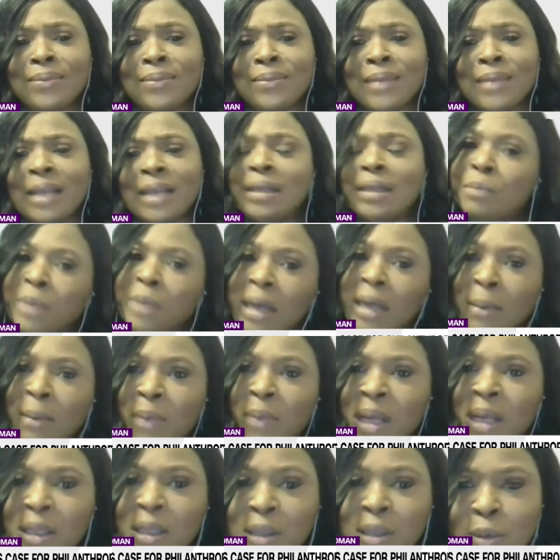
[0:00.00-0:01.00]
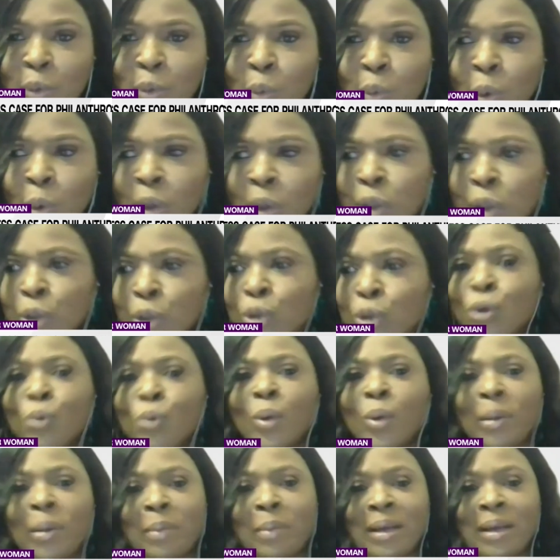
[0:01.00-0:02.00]
And then, I mean, one or two
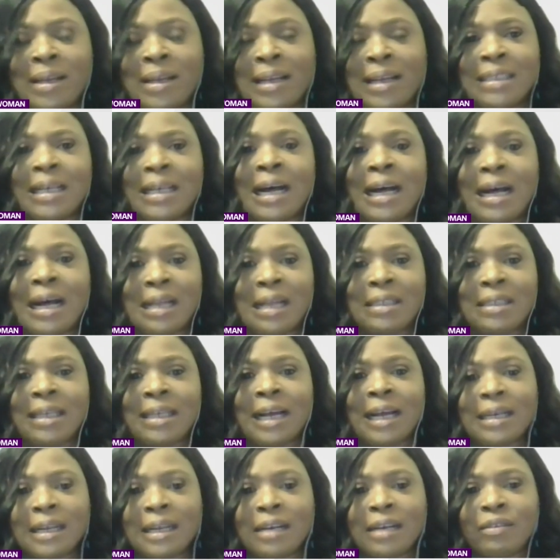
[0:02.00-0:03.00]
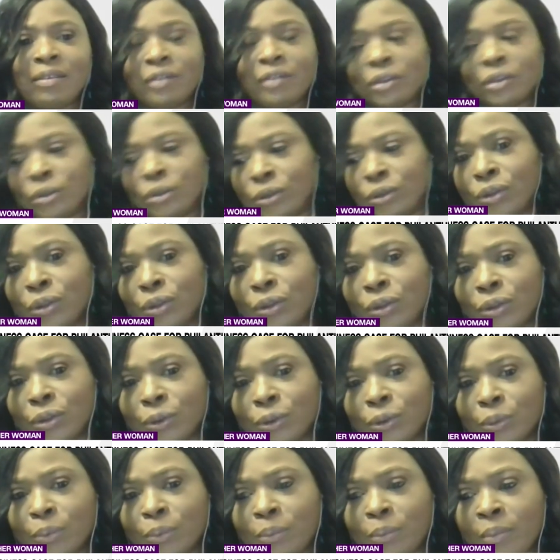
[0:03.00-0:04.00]
women that are at that level, you
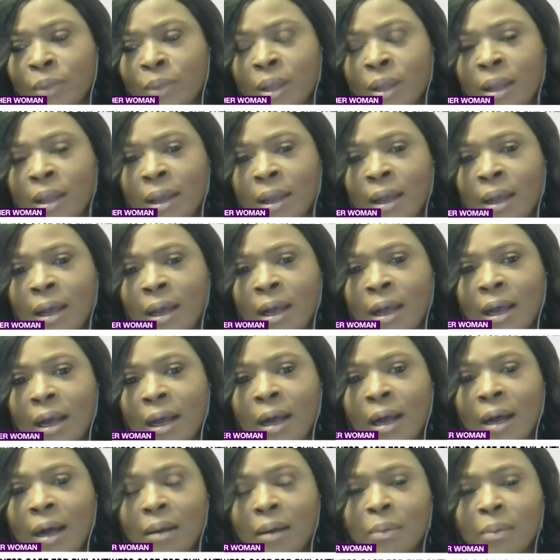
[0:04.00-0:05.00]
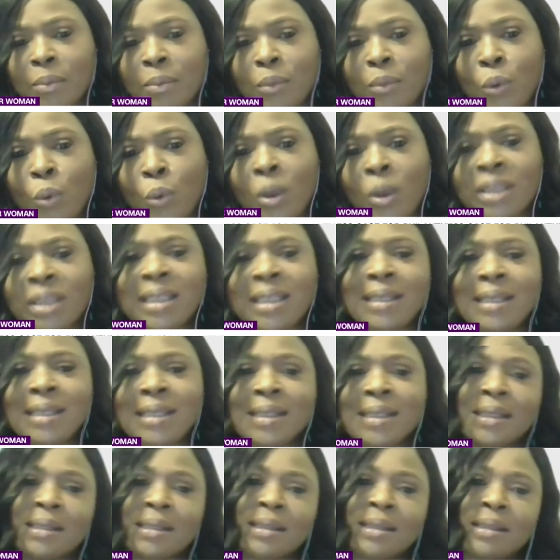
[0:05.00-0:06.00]
know. Um, what
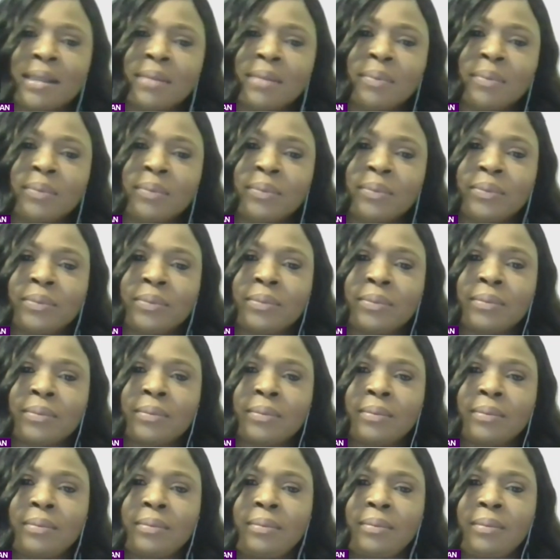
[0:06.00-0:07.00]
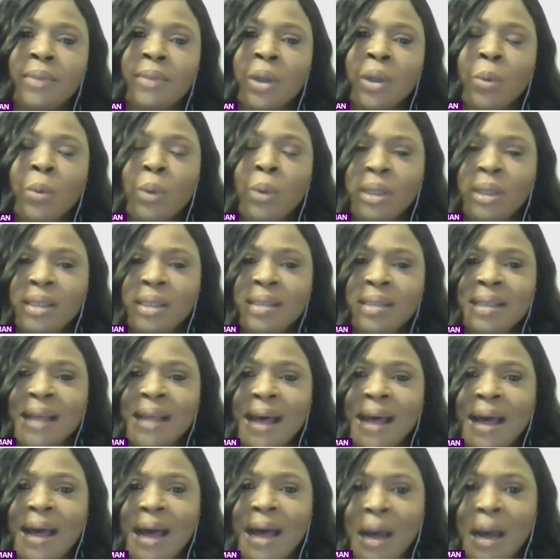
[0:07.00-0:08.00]
is it? What is it
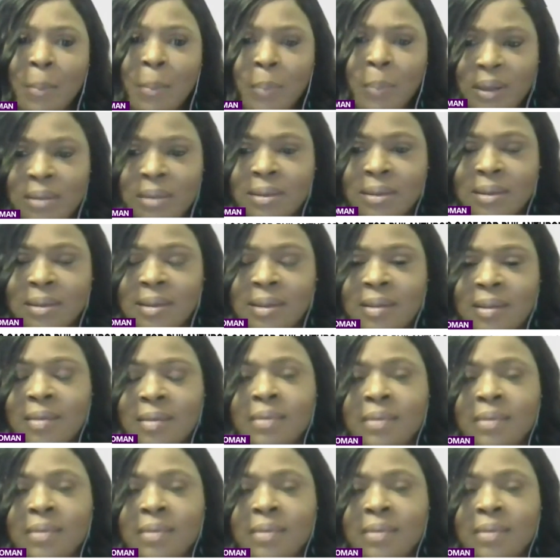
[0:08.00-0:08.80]
that happens?